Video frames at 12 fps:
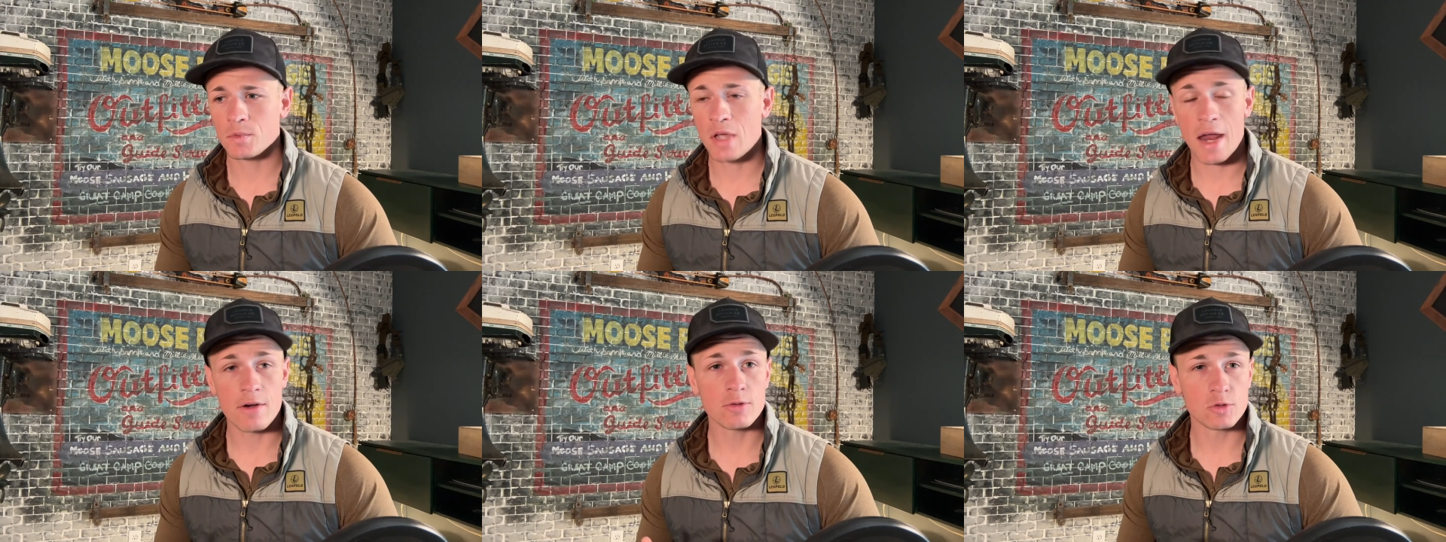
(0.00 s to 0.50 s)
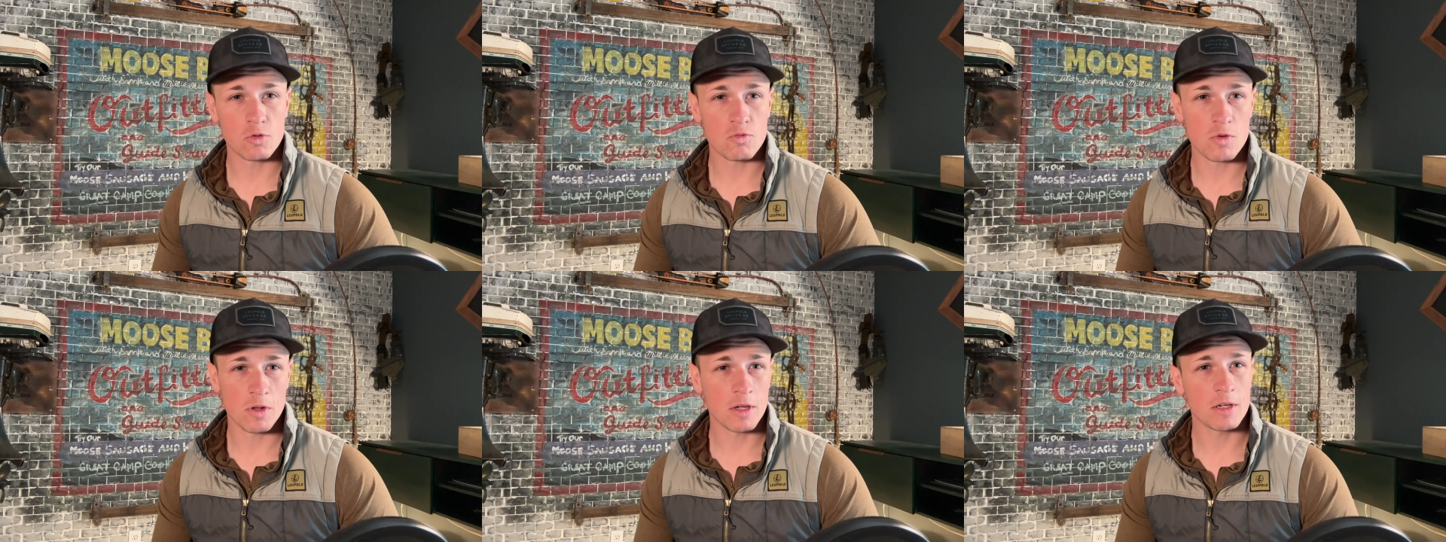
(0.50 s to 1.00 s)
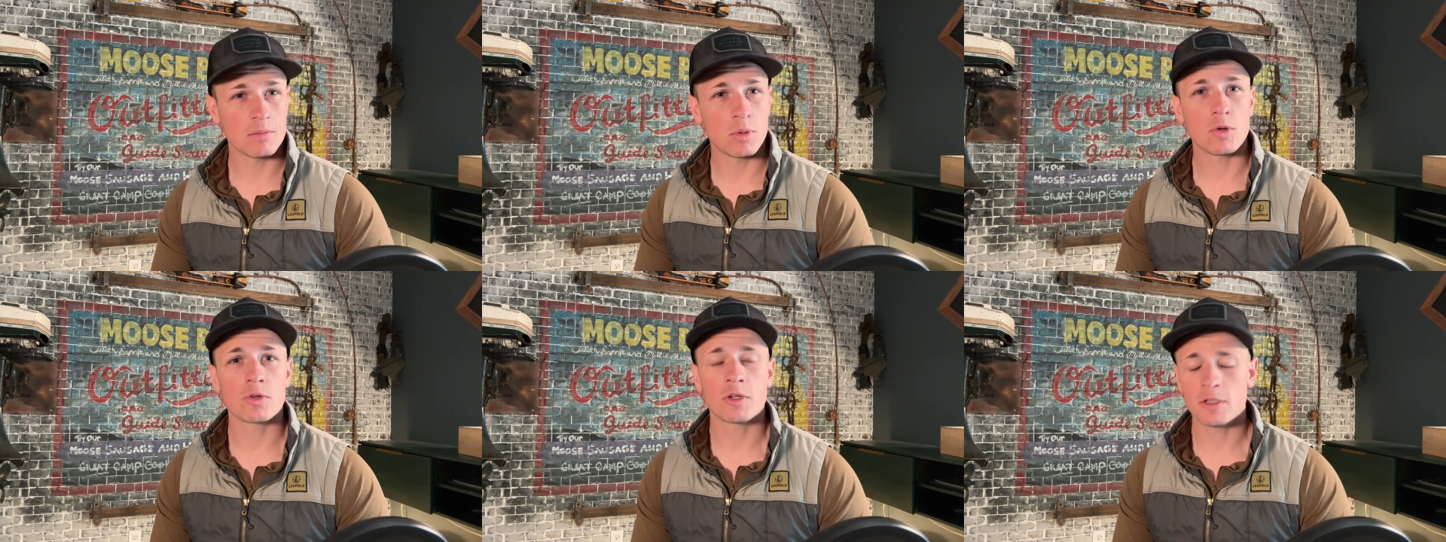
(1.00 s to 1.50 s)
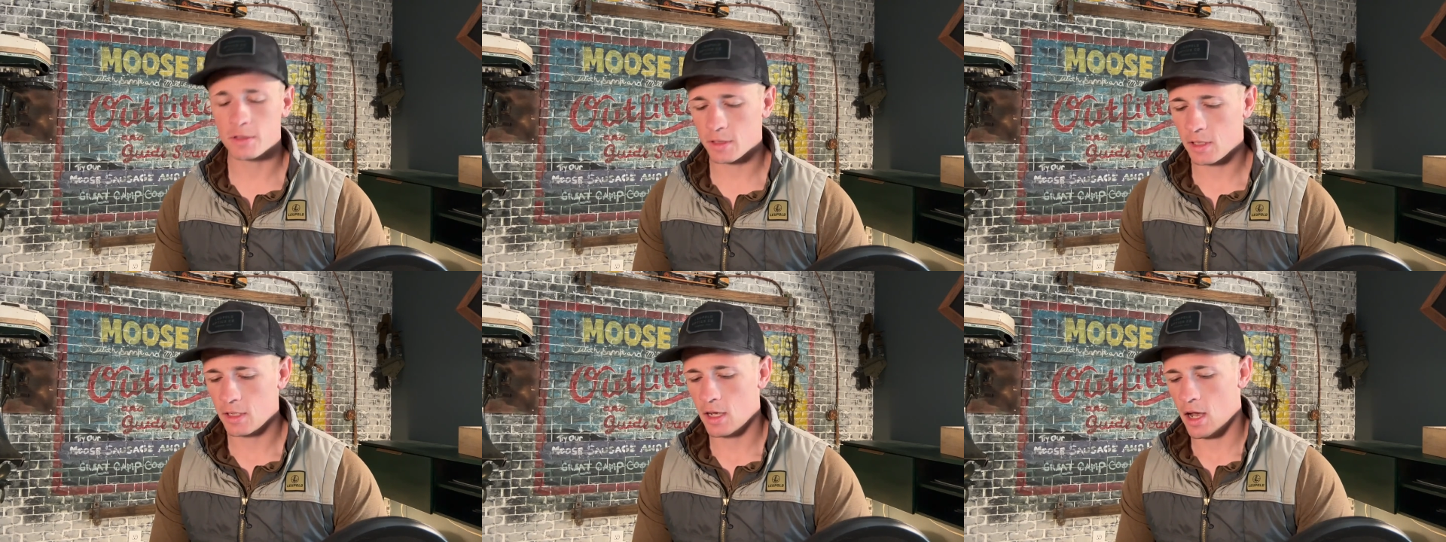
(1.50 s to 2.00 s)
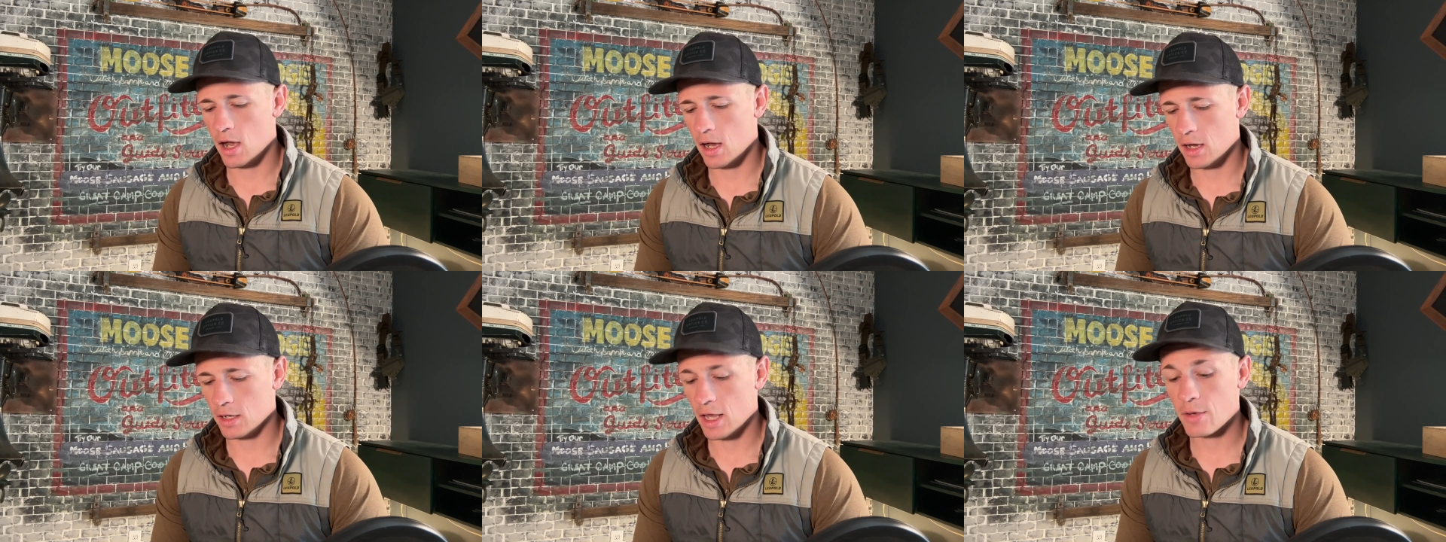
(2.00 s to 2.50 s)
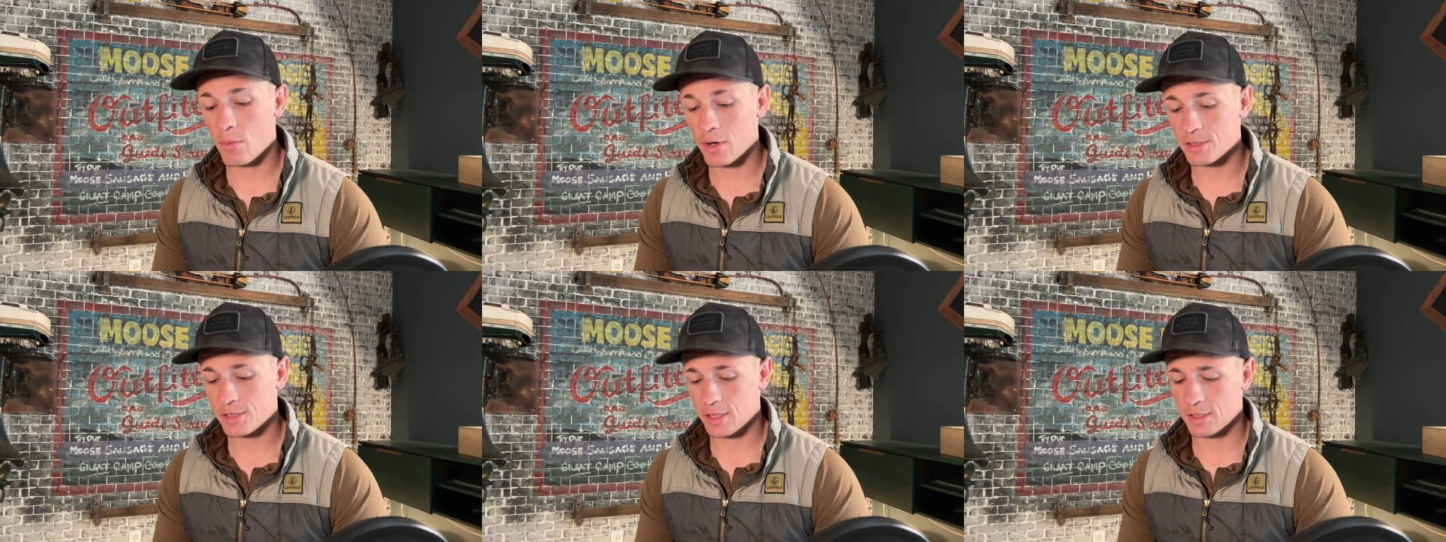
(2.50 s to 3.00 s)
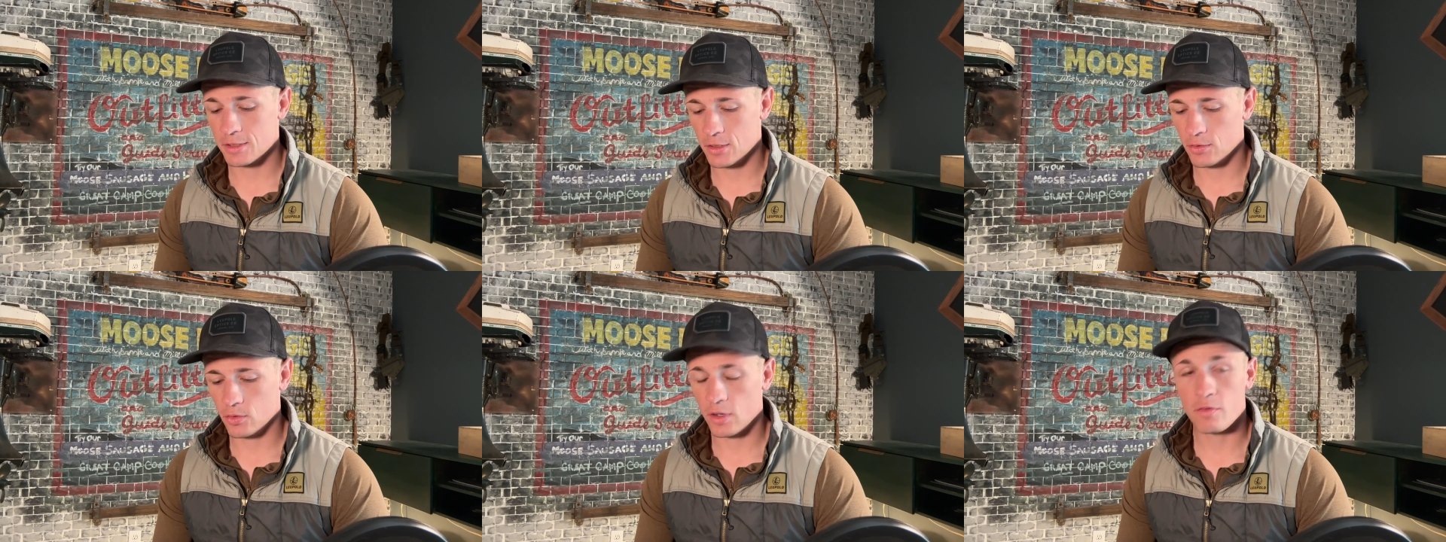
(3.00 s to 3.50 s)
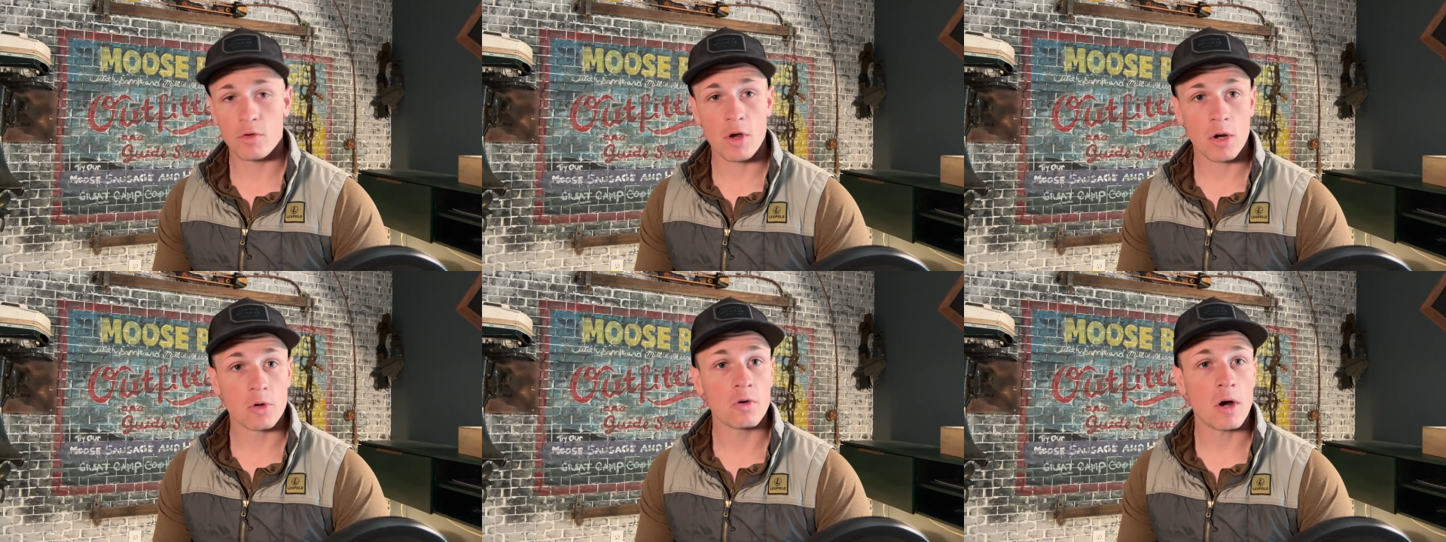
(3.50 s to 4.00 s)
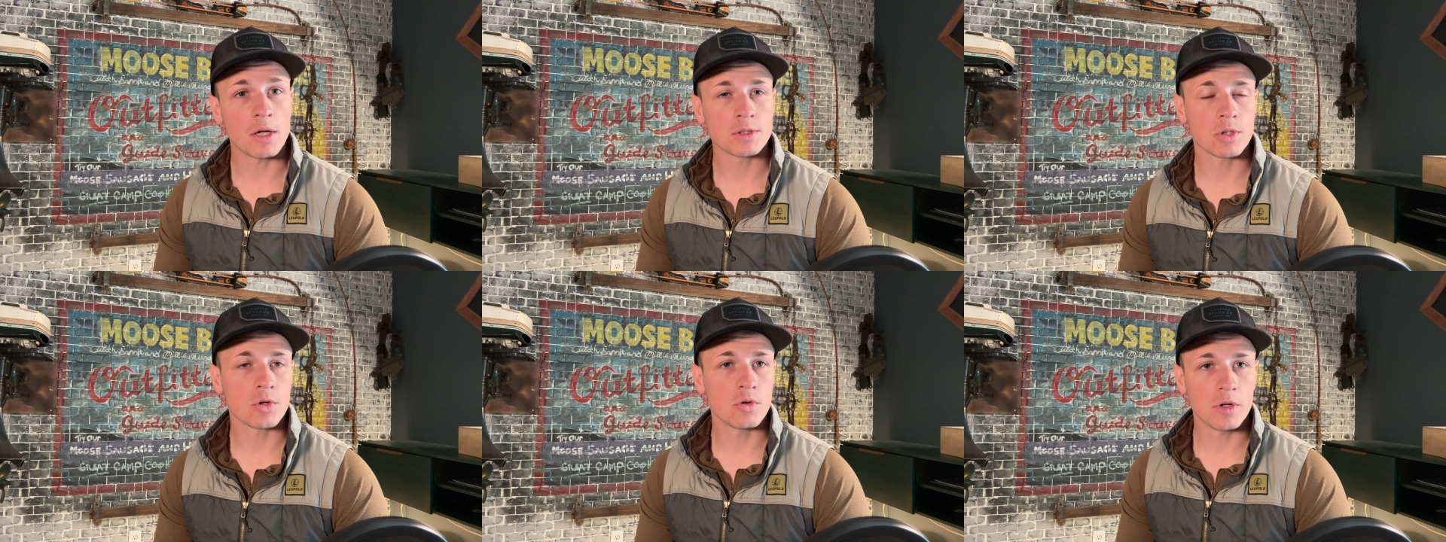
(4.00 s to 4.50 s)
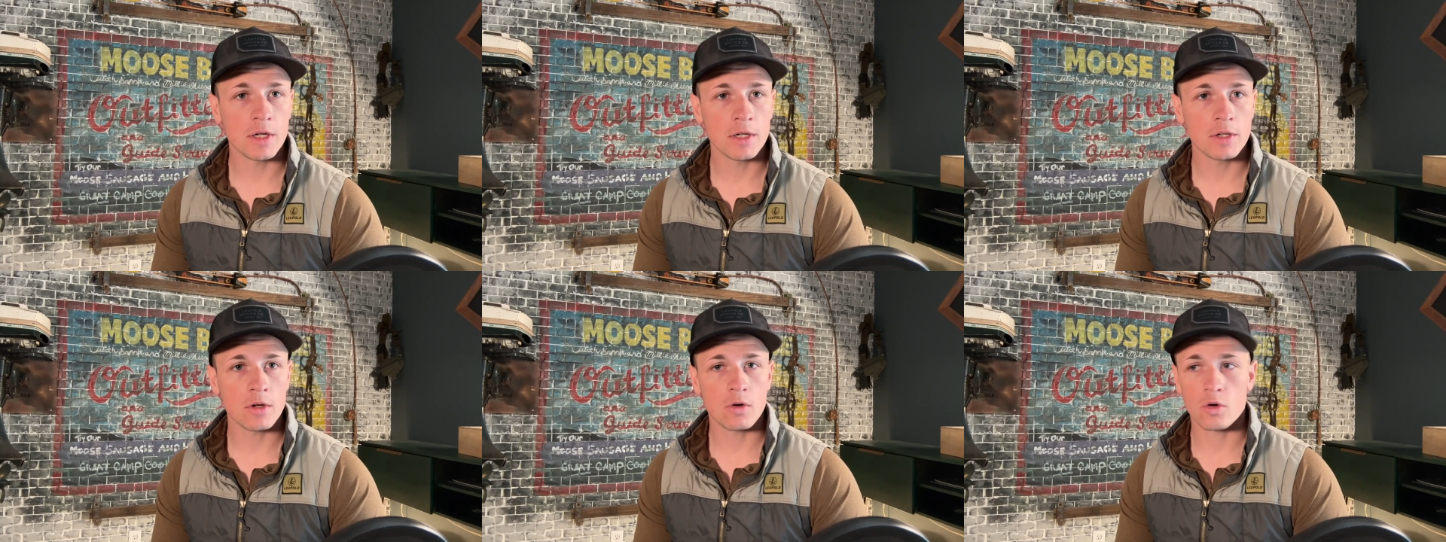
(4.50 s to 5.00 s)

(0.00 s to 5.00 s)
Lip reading: Gaiters are really important. What it's going to do if you got to cross a creek